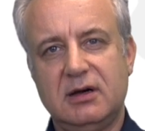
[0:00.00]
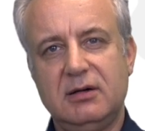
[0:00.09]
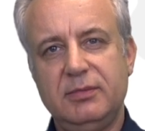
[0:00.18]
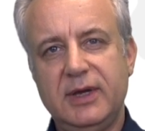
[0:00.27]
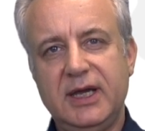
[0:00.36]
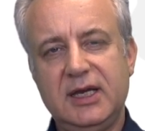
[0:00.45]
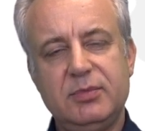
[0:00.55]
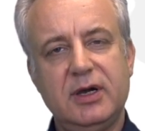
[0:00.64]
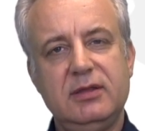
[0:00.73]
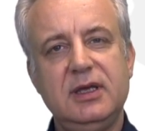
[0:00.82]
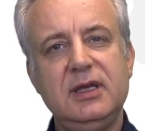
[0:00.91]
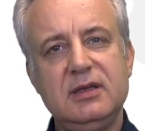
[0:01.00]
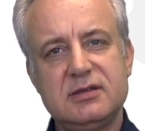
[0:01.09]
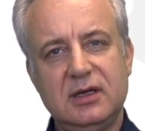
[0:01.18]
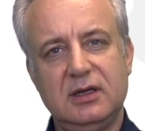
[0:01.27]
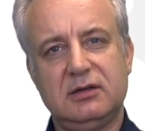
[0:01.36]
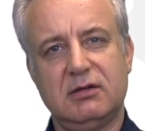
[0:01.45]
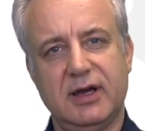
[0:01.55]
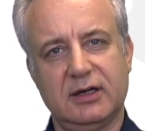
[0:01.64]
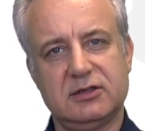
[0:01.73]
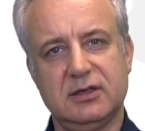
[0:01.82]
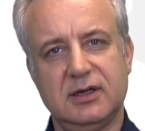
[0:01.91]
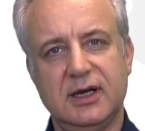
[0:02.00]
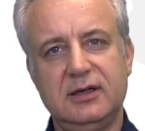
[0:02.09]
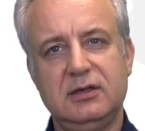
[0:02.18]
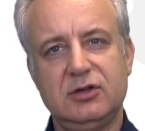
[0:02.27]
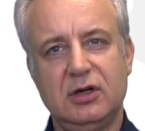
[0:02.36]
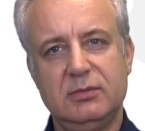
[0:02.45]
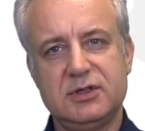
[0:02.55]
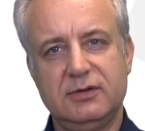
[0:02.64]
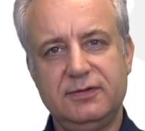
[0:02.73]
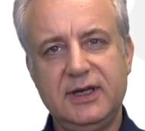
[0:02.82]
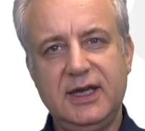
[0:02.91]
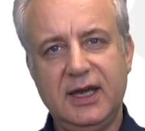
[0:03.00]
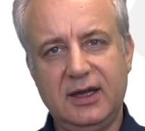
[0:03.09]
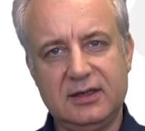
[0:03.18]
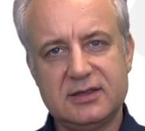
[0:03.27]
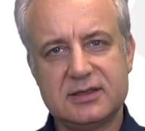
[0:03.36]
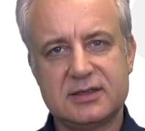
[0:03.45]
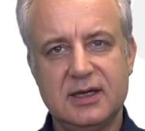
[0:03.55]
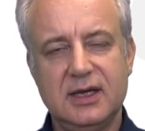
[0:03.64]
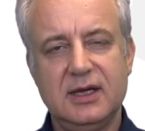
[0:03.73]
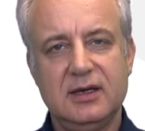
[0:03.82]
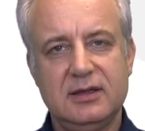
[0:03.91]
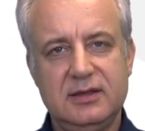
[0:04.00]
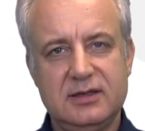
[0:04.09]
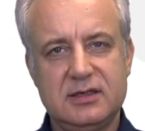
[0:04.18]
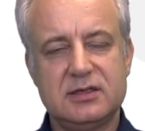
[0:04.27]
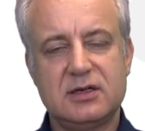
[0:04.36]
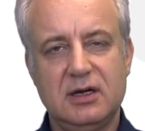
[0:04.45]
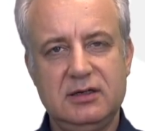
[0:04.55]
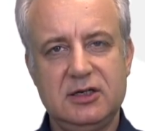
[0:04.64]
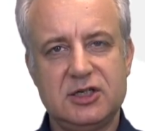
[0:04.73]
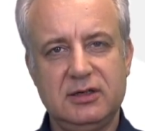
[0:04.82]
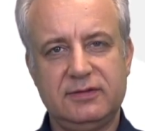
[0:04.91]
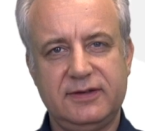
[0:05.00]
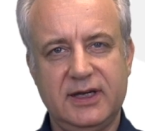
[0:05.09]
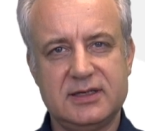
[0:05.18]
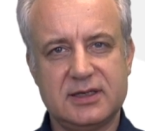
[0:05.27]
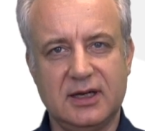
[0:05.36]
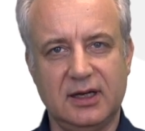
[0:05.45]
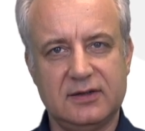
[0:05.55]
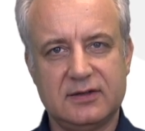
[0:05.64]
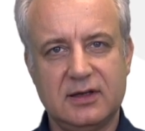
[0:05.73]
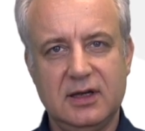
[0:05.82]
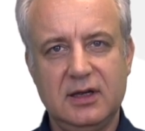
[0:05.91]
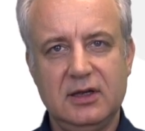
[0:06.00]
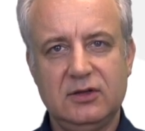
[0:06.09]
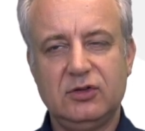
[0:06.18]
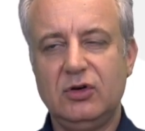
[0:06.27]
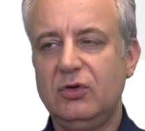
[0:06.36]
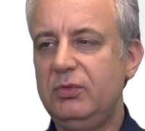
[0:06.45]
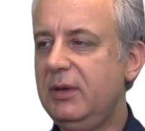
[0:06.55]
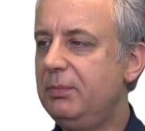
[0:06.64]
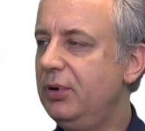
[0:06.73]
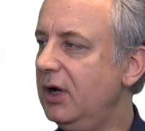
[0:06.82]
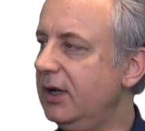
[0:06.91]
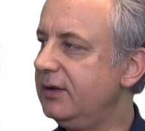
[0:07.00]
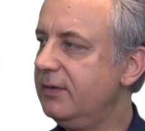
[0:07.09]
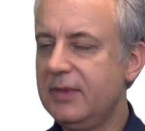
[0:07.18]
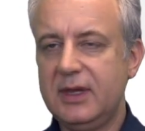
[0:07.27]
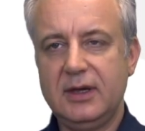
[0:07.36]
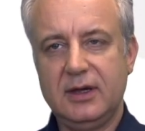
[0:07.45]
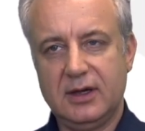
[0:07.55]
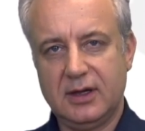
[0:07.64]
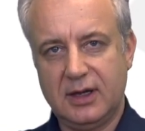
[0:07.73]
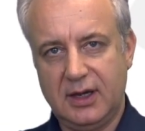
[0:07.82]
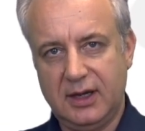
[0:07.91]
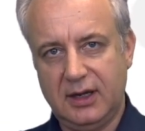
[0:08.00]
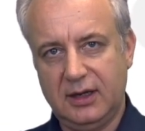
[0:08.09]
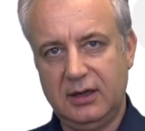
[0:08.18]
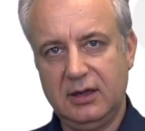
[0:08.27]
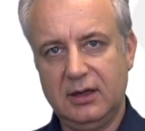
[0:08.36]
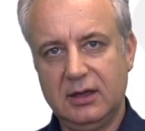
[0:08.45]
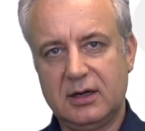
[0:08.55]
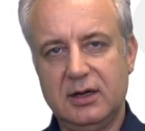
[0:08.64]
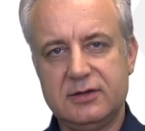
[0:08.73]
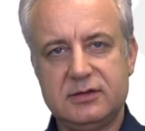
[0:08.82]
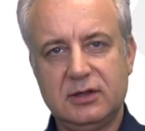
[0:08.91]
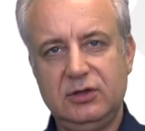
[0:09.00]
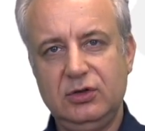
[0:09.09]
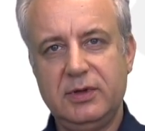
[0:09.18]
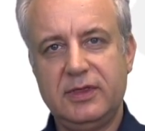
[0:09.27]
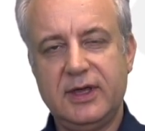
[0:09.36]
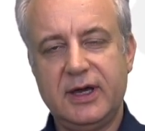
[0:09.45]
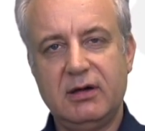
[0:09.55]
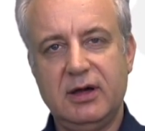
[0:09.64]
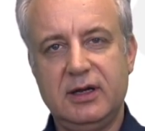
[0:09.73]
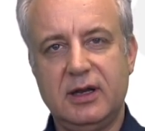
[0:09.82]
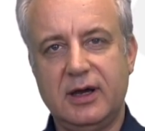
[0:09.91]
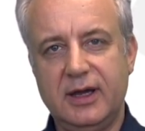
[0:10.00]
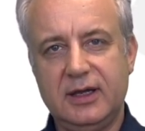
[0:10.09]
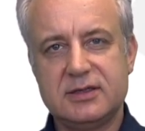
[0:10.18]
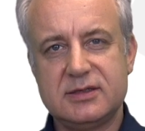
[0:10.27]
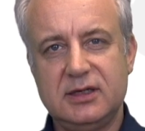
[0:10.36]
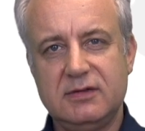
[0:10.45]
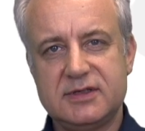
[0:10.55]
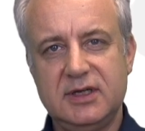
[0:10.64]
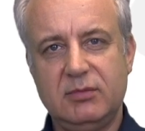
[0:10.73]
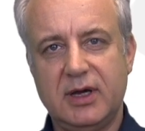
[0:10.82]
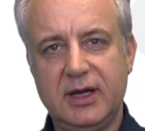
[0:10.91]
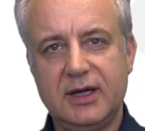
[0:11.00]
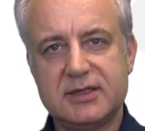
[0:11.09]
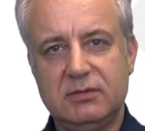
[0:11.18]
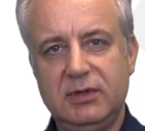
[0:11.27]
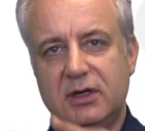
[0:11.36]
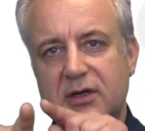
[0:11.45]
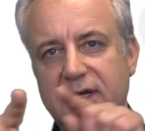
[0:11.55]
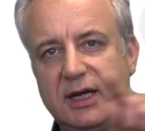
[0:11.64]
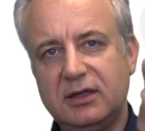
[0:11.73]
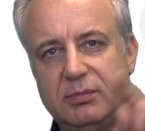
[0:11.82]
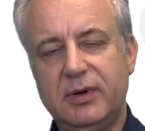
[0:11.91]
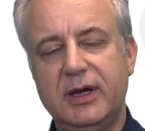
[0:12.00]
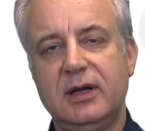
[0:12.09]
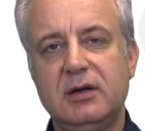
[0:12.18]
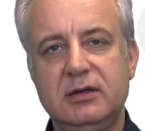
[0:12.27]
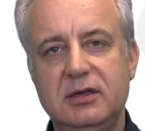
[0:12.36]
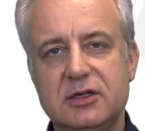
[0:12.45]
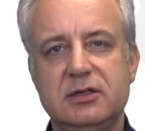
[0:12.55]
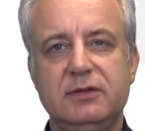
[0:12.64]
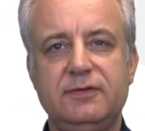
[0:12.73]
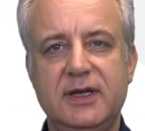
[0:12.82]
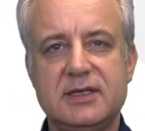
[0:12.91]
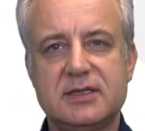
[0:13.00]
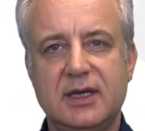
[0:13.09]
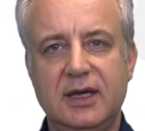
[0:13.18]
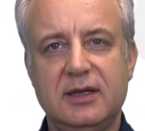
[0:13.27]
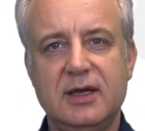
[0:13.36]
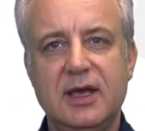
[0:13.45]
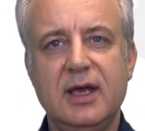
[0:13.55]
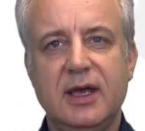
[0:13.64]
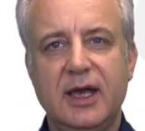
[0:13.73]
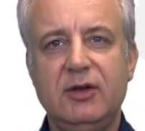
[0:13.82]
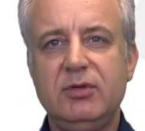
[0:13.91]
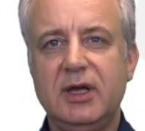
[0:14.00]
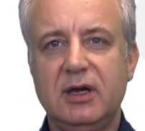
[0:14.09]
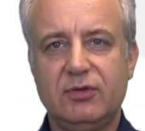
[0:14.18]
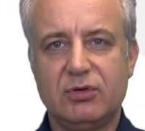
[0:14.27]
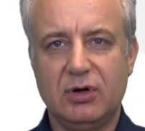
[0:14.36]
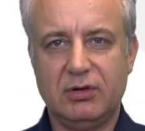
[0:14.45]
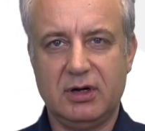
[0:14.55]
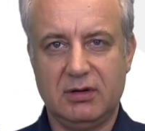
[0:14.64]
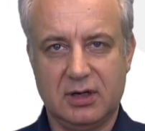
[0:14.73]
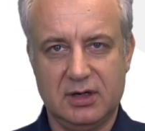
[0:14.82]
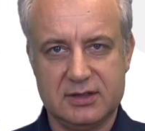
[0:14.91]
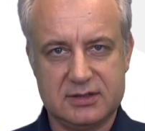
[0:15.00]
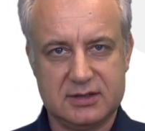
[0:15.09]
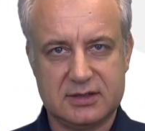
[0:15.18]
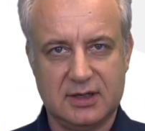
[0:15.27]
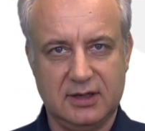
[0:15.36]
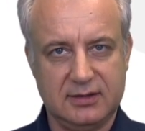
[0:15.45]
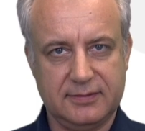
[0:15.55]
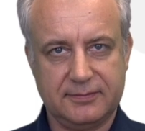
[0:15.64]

are made by the Ising interaction. And in terms of gates, this is conditional phase gates. So we put a cluster qubit there in an eigenstate of sigma x, and we connect it by a conditional phase gate, and we have grown our cluster state.